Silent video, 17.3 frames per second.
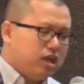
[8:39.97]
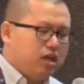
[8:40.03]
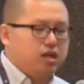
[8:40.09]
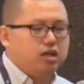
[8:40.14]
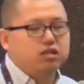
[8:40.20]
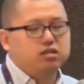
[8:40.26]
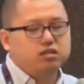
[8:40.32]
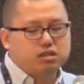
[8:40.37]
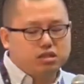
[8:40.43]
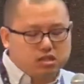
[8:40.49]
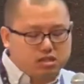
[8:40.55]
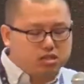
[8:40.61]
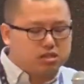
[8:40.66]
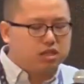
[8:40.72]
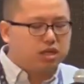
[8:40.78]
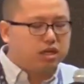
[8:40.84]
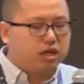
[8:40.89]
And we have
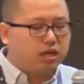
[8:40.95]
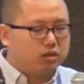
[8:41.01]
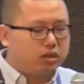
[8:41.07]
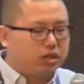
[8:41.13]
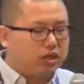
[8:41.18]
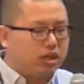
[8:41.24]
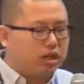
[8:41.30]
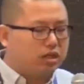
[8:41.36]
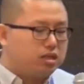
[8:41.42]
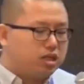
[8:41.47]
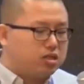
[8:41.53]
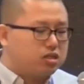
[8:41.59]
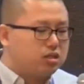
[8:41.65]
done the